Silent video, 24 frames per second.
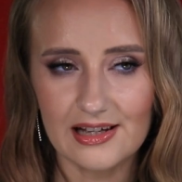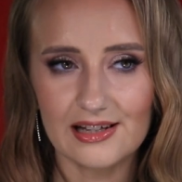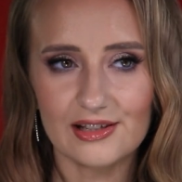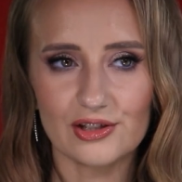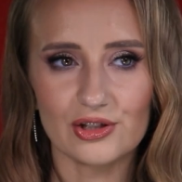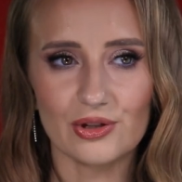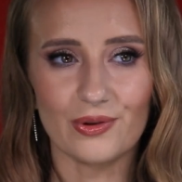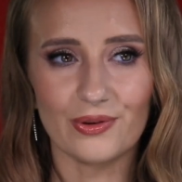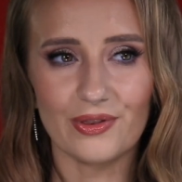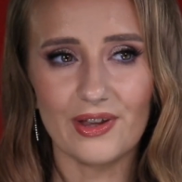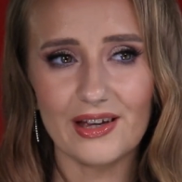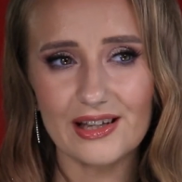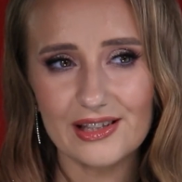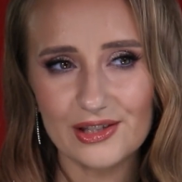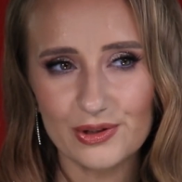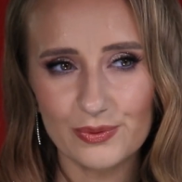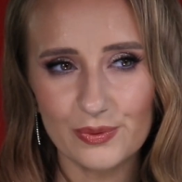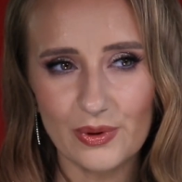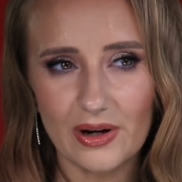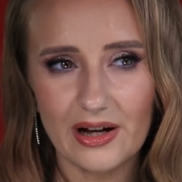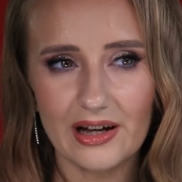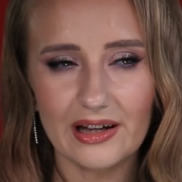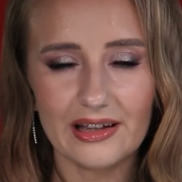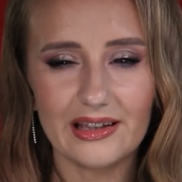So
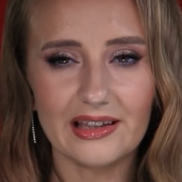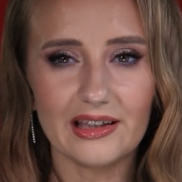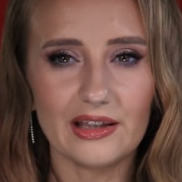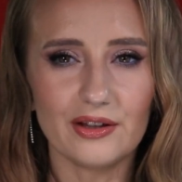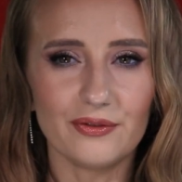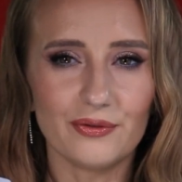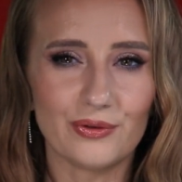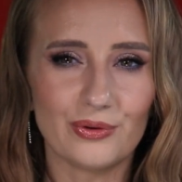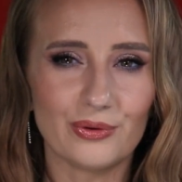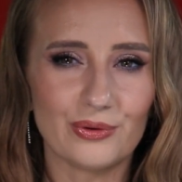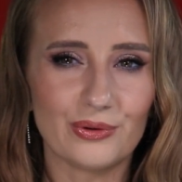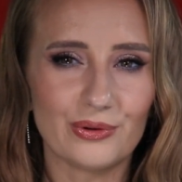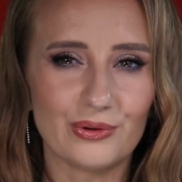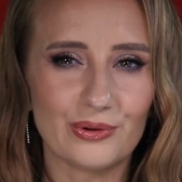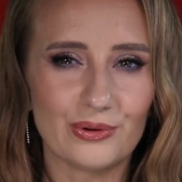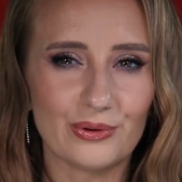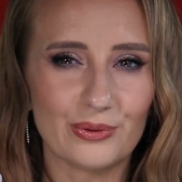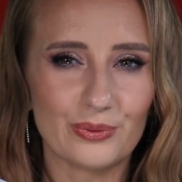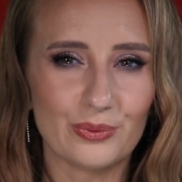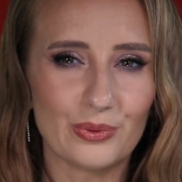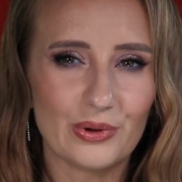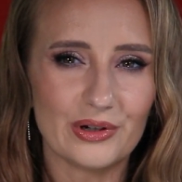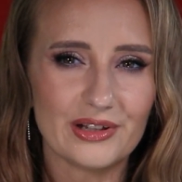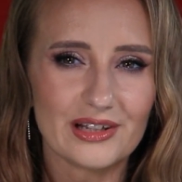that's why if
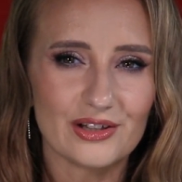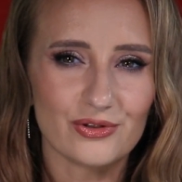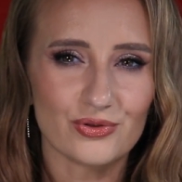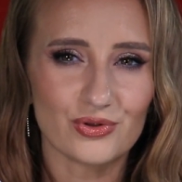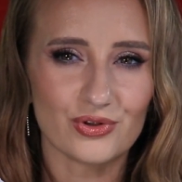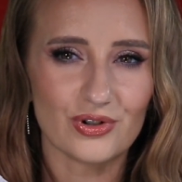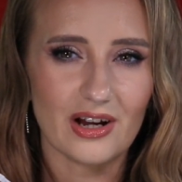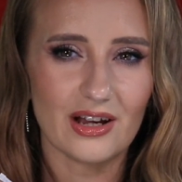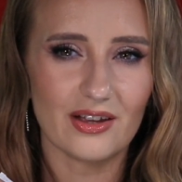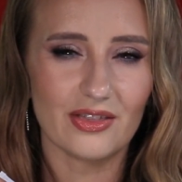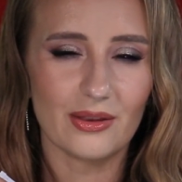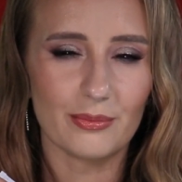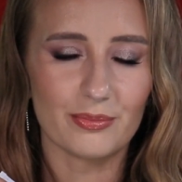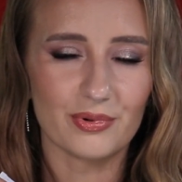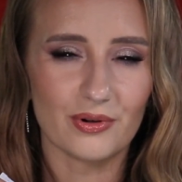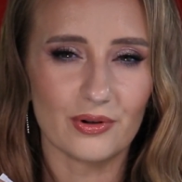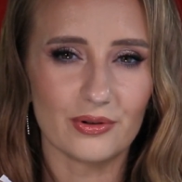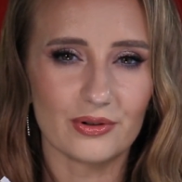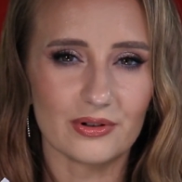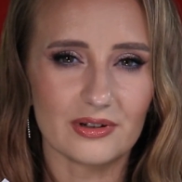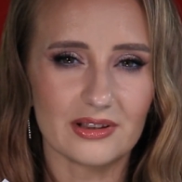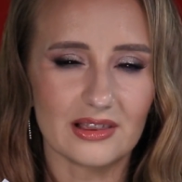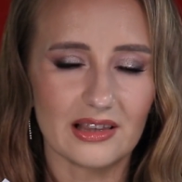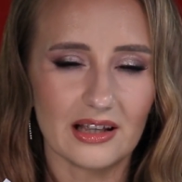you wanna try the
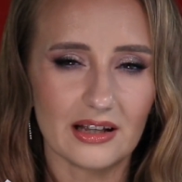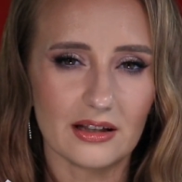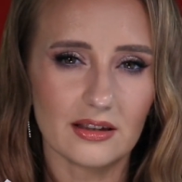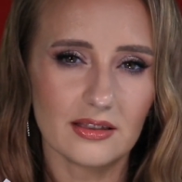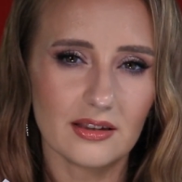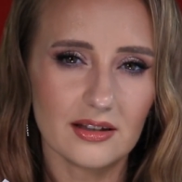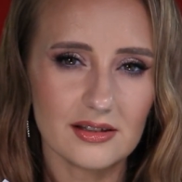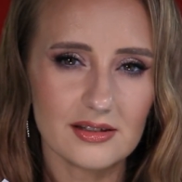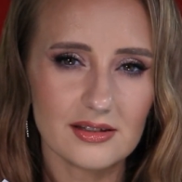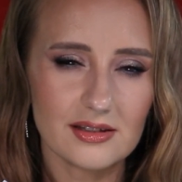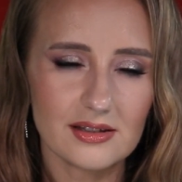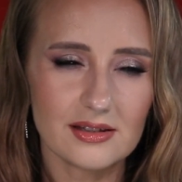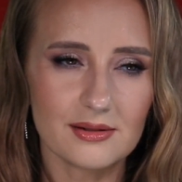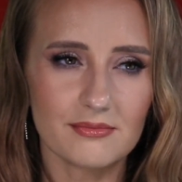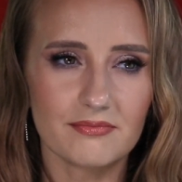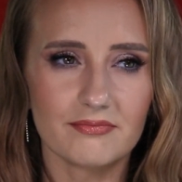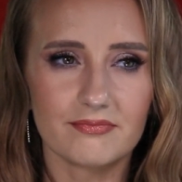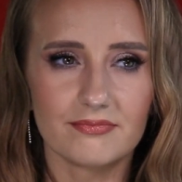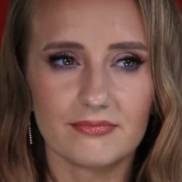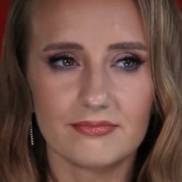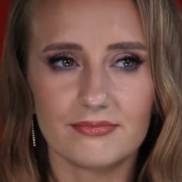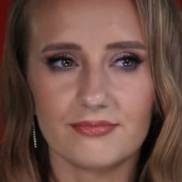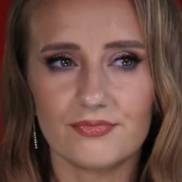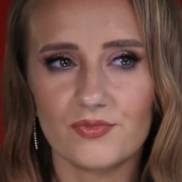product like this,
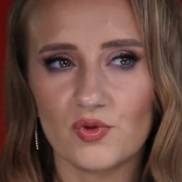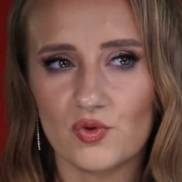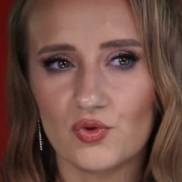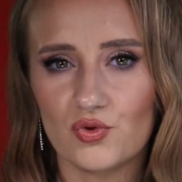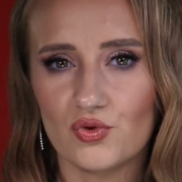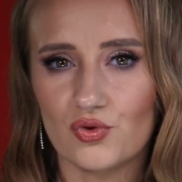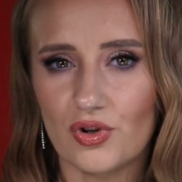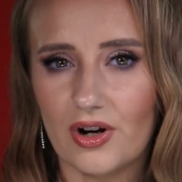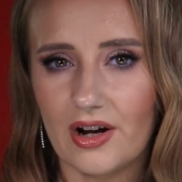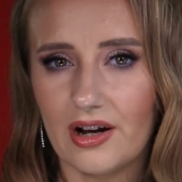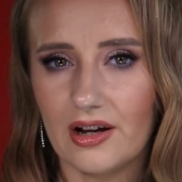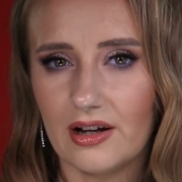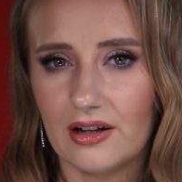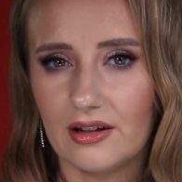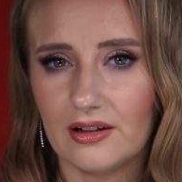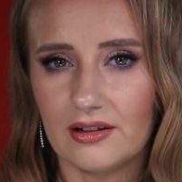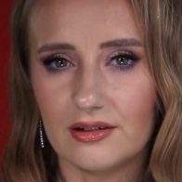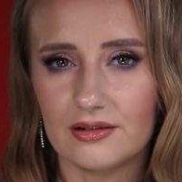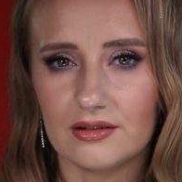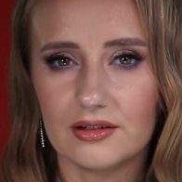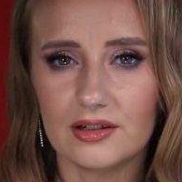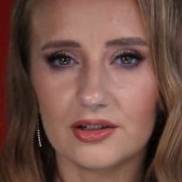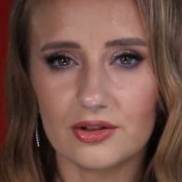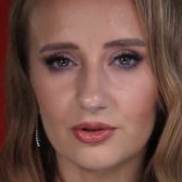try
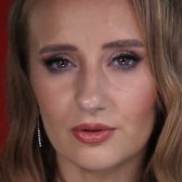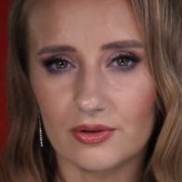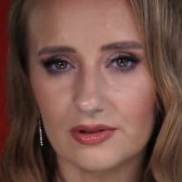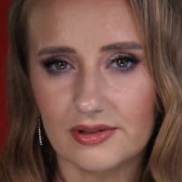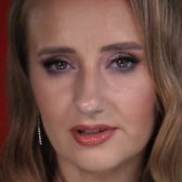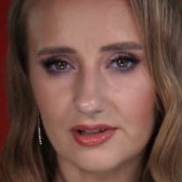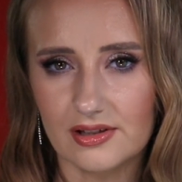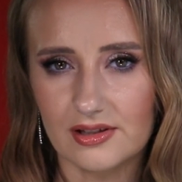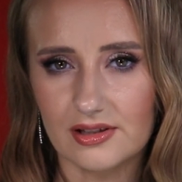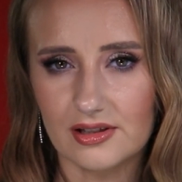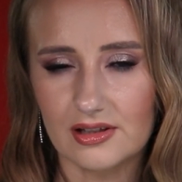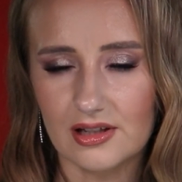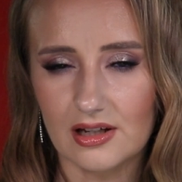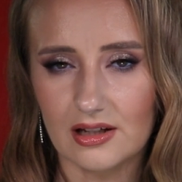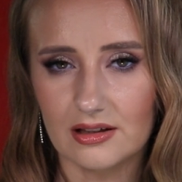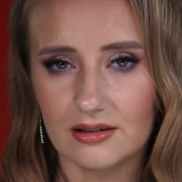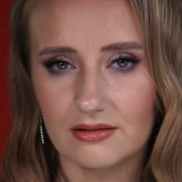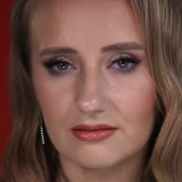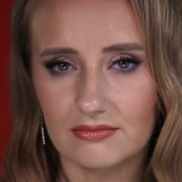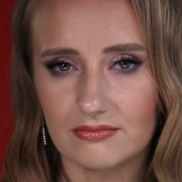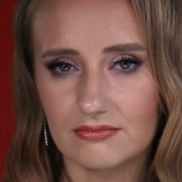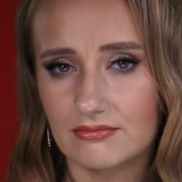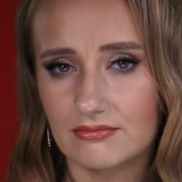rituals instead.